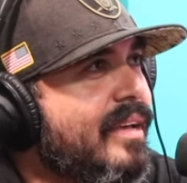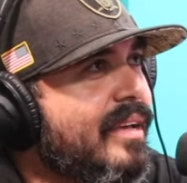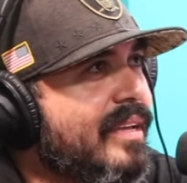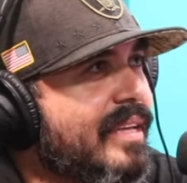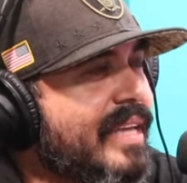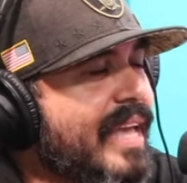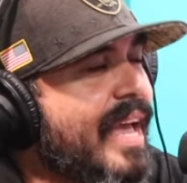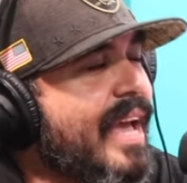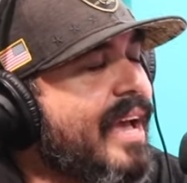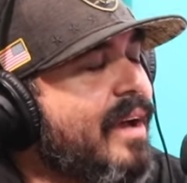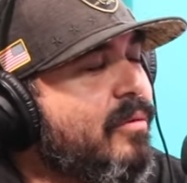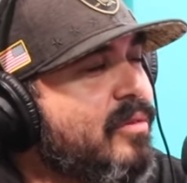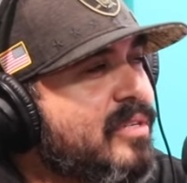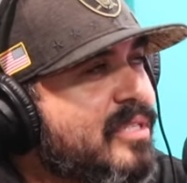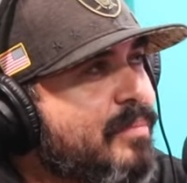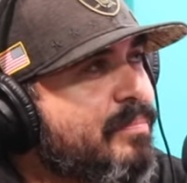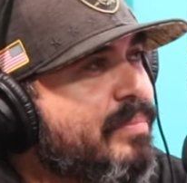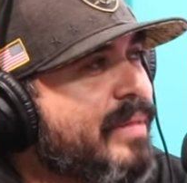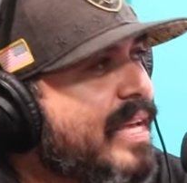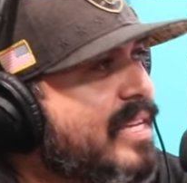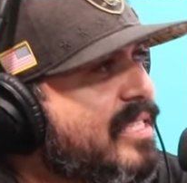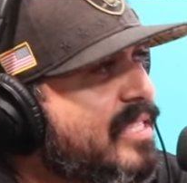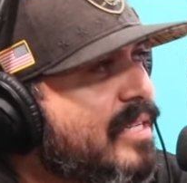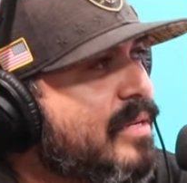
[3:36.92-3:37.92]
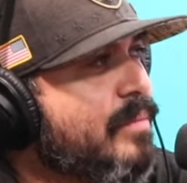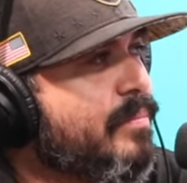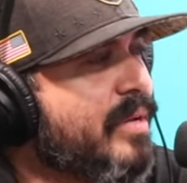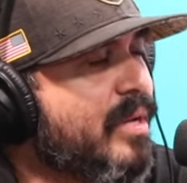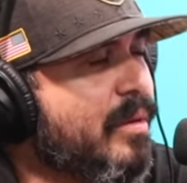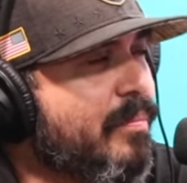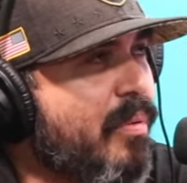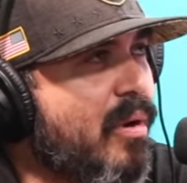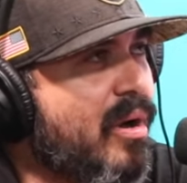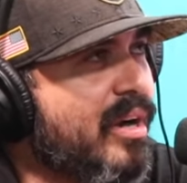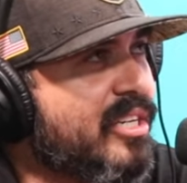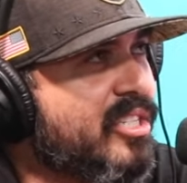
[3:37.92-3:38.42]
yeah, it was a blessing to be a
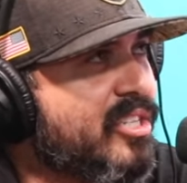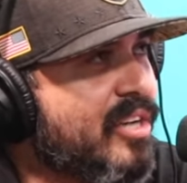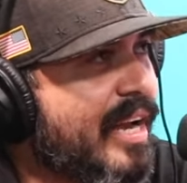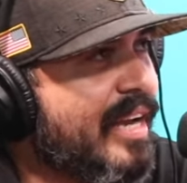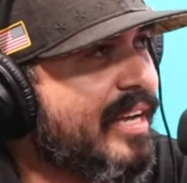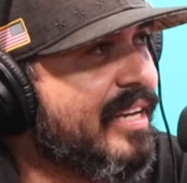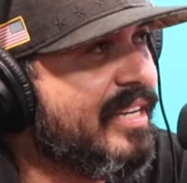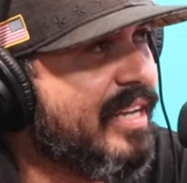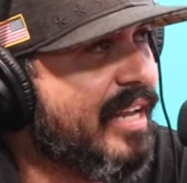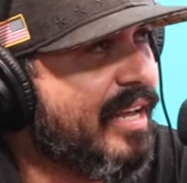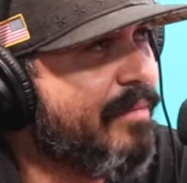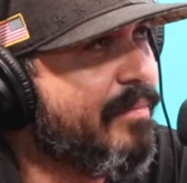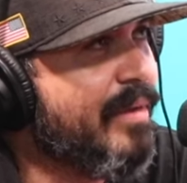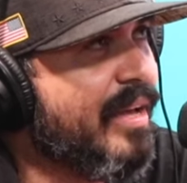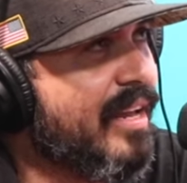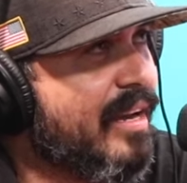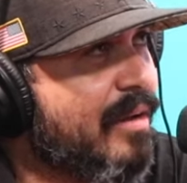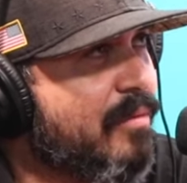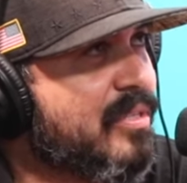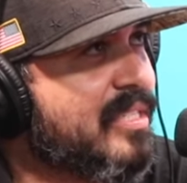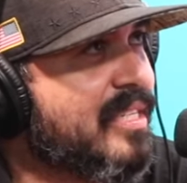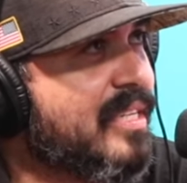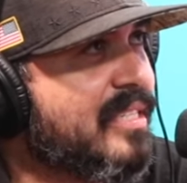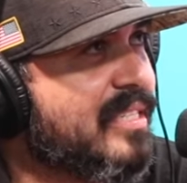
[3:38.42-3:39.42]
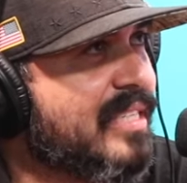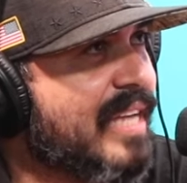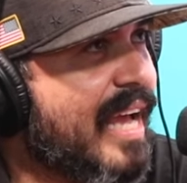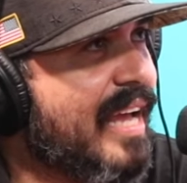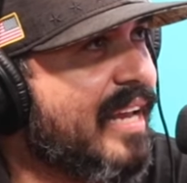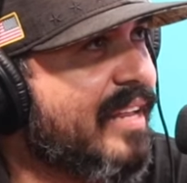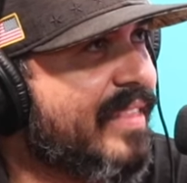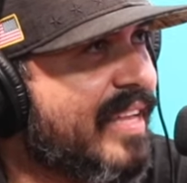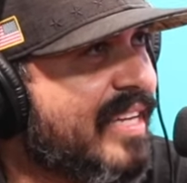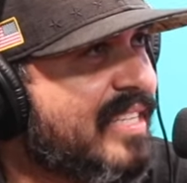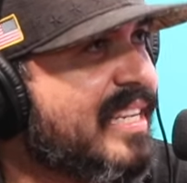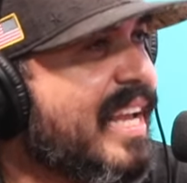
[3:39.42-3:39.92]
part of Training Day, man. I was
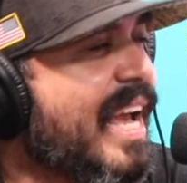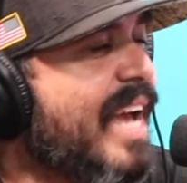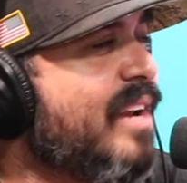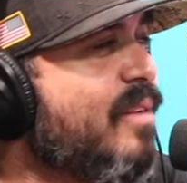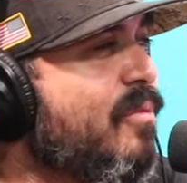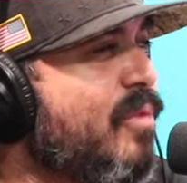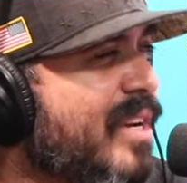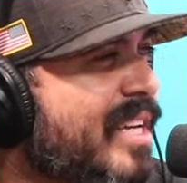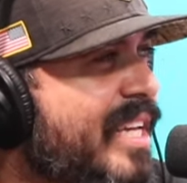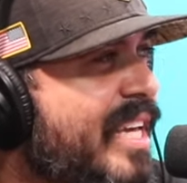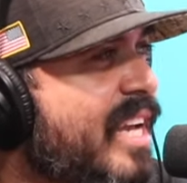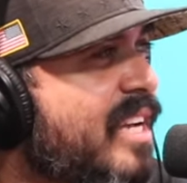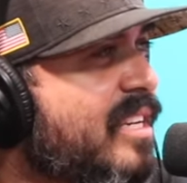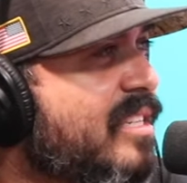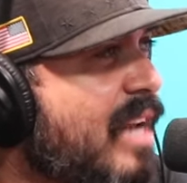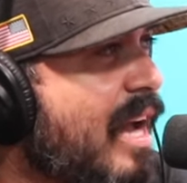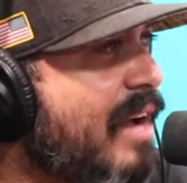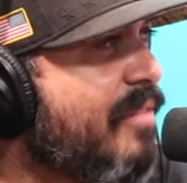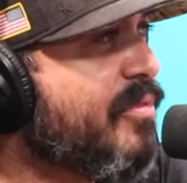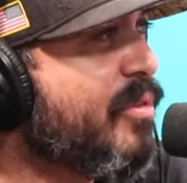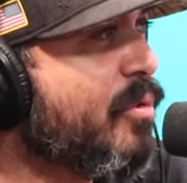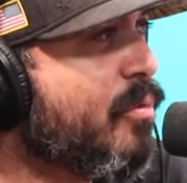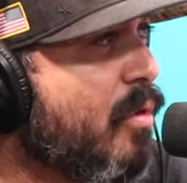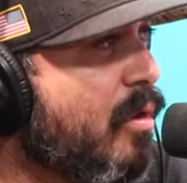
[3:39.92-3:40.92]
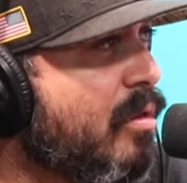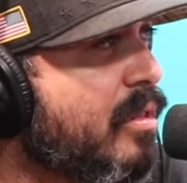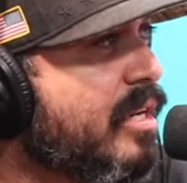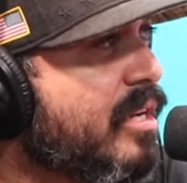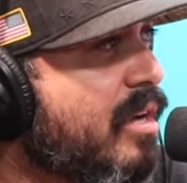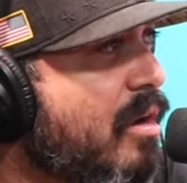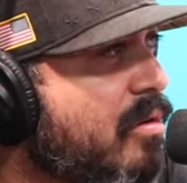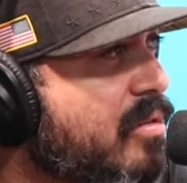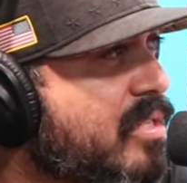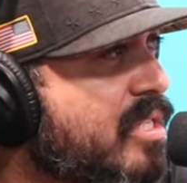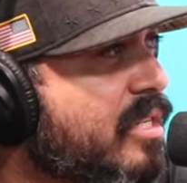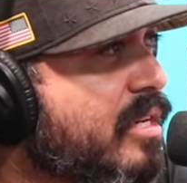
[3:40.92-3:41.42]
excited. That's kind of what kicked off the roller
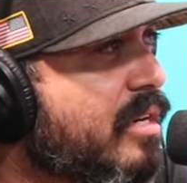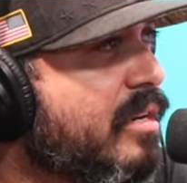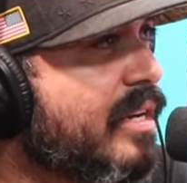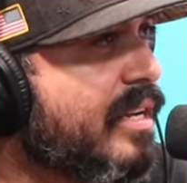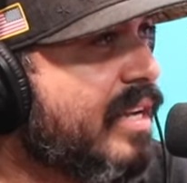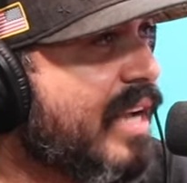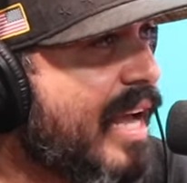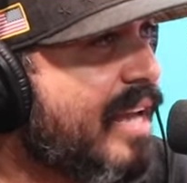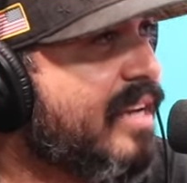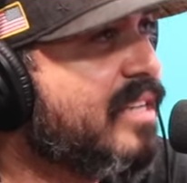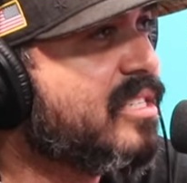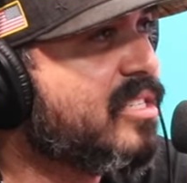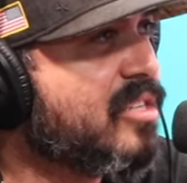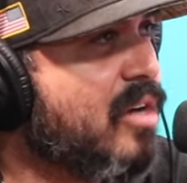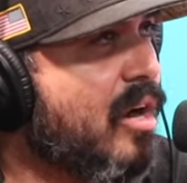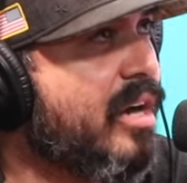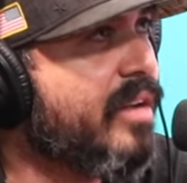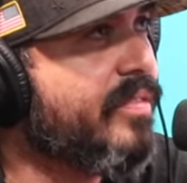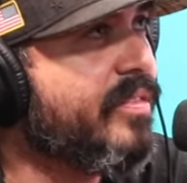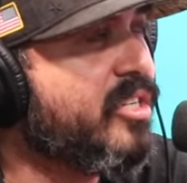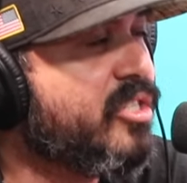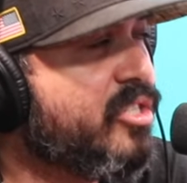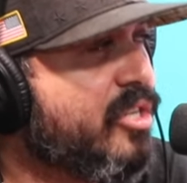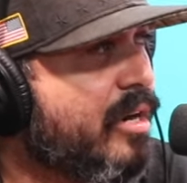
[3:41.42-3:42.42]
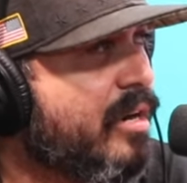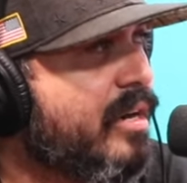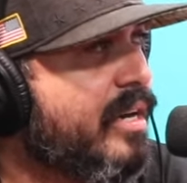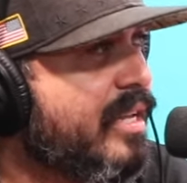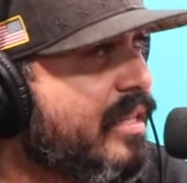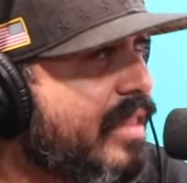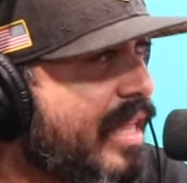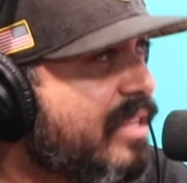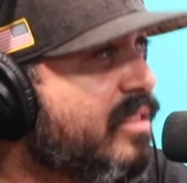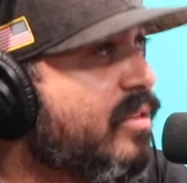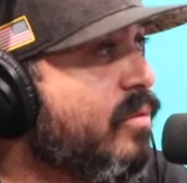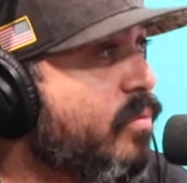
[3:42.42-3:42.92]
coaster and kind of started the journey,
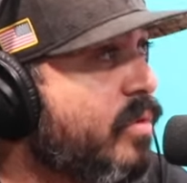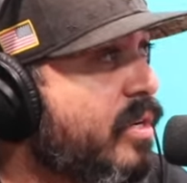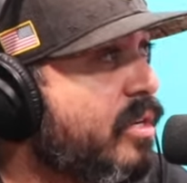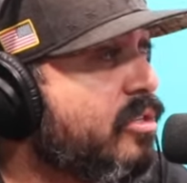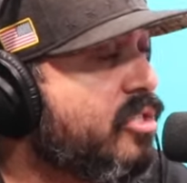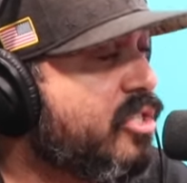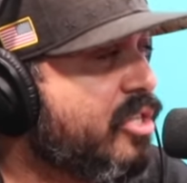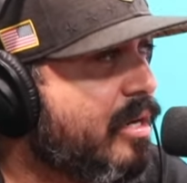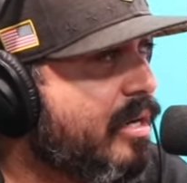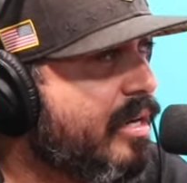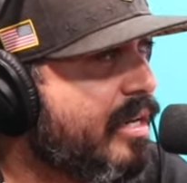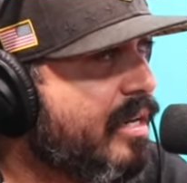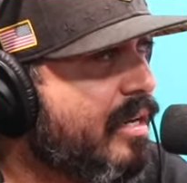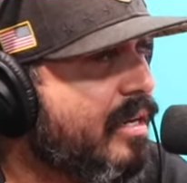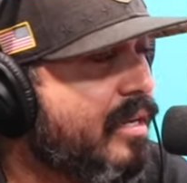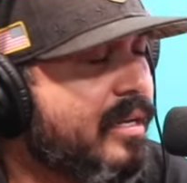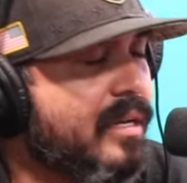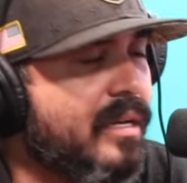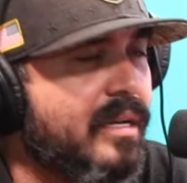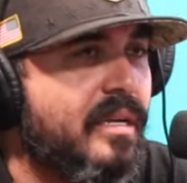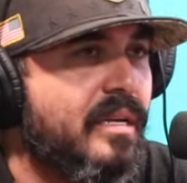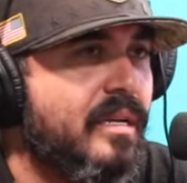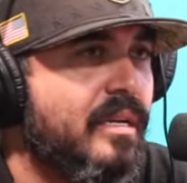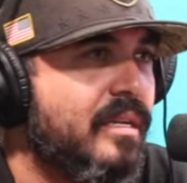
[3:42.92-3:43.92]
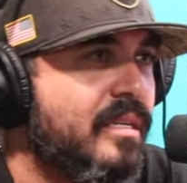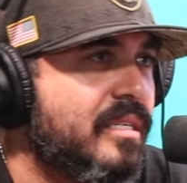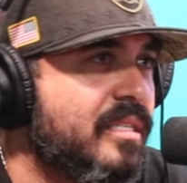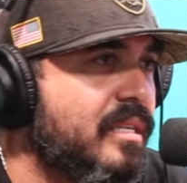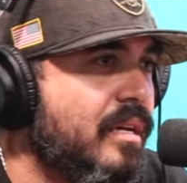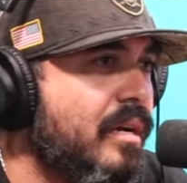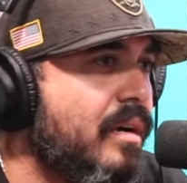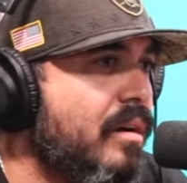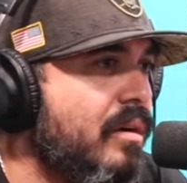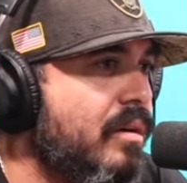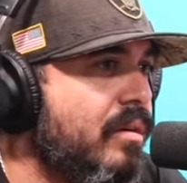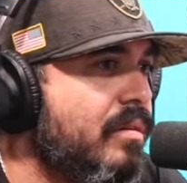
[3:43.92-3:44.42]
like the real journey. Mm.
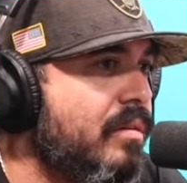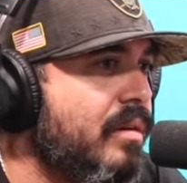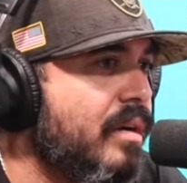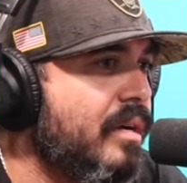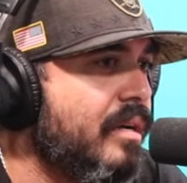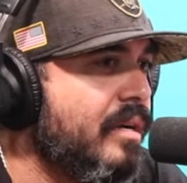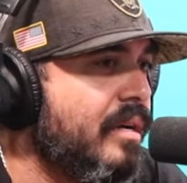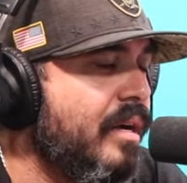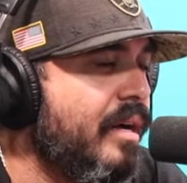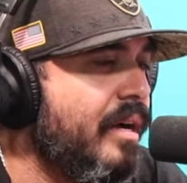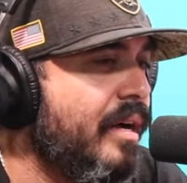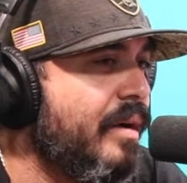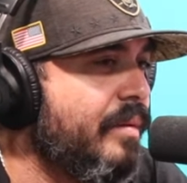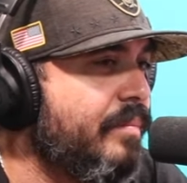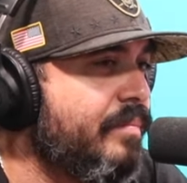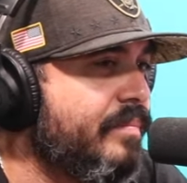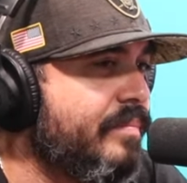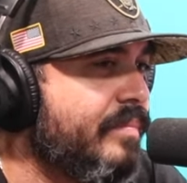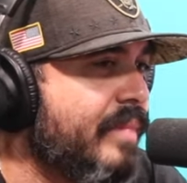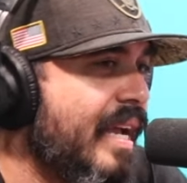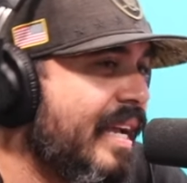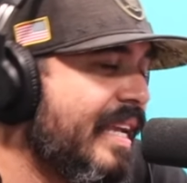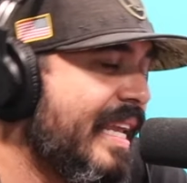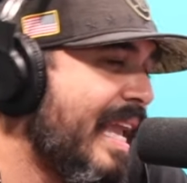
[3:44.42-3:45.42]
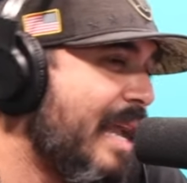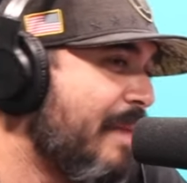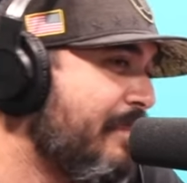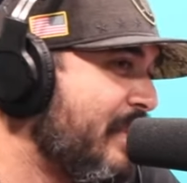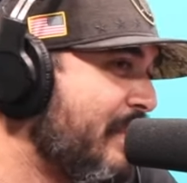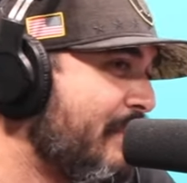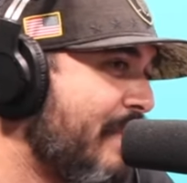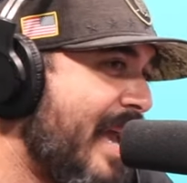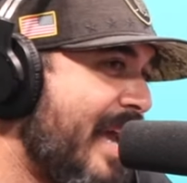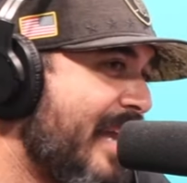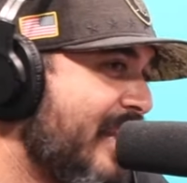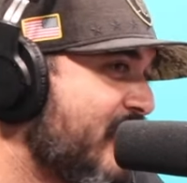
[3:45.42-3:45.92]
So um, I can't
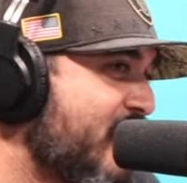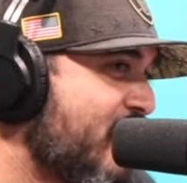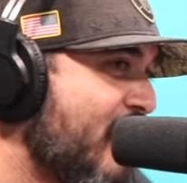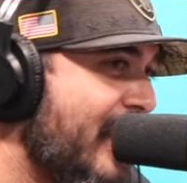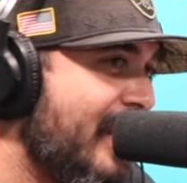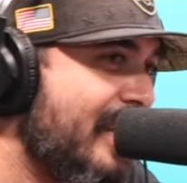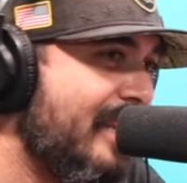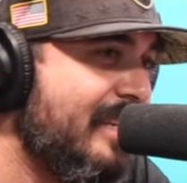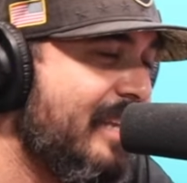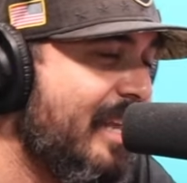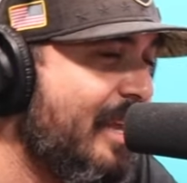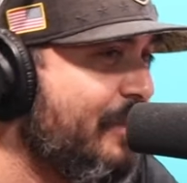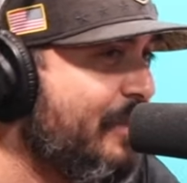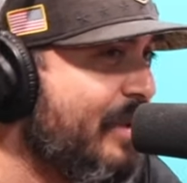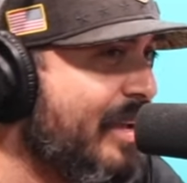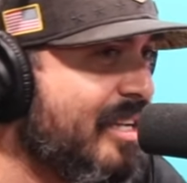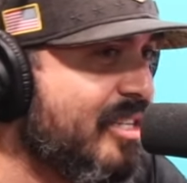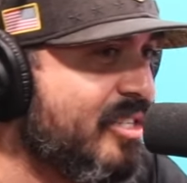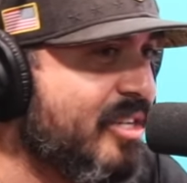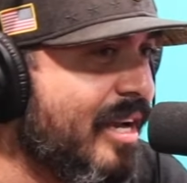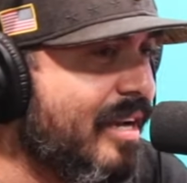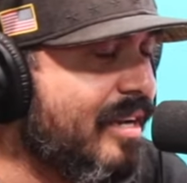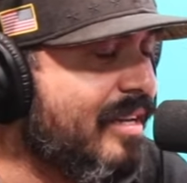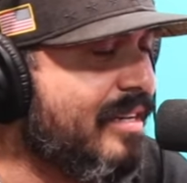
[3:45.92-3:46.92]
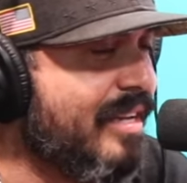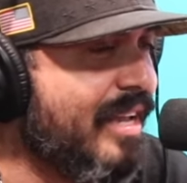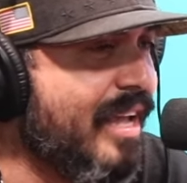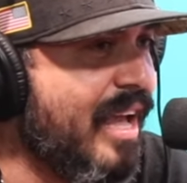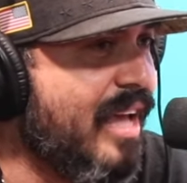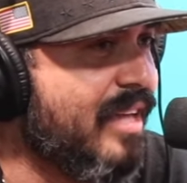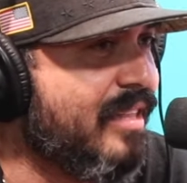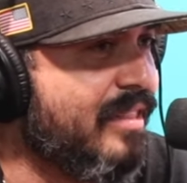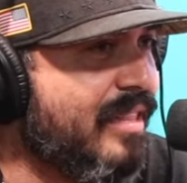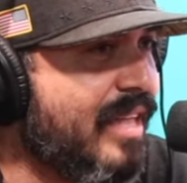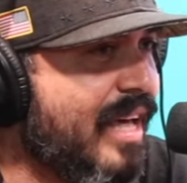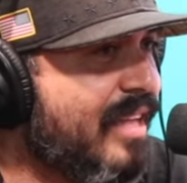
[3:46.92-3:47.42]
be mad at Training Day, man. Training Day,
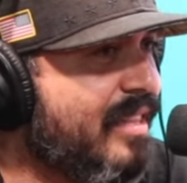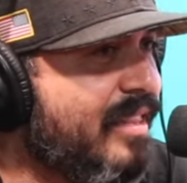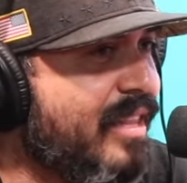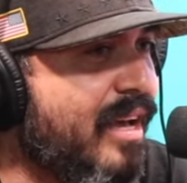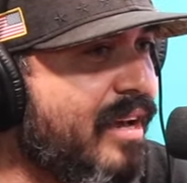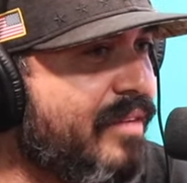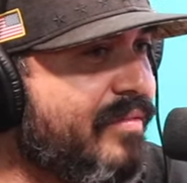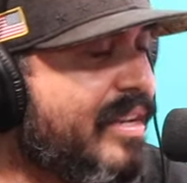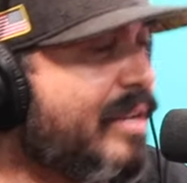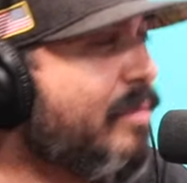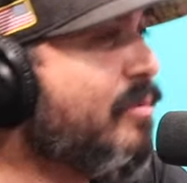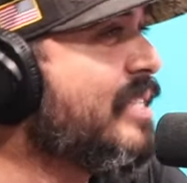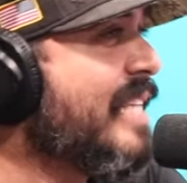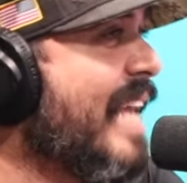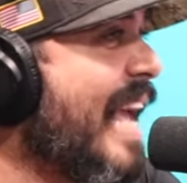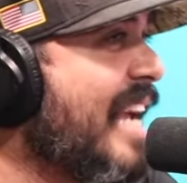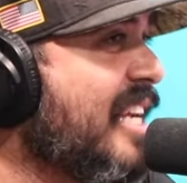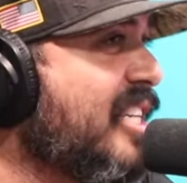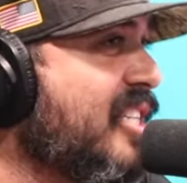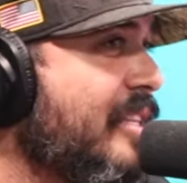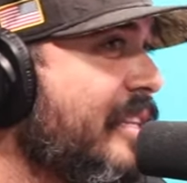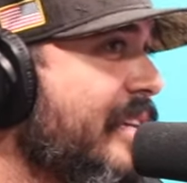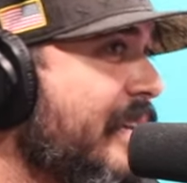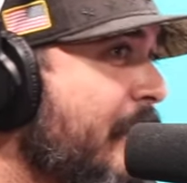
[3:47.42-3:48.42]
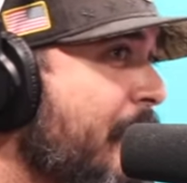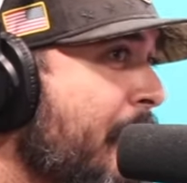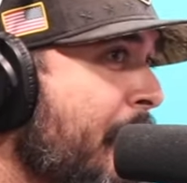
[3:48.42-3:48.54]
I, I love, and it was actually,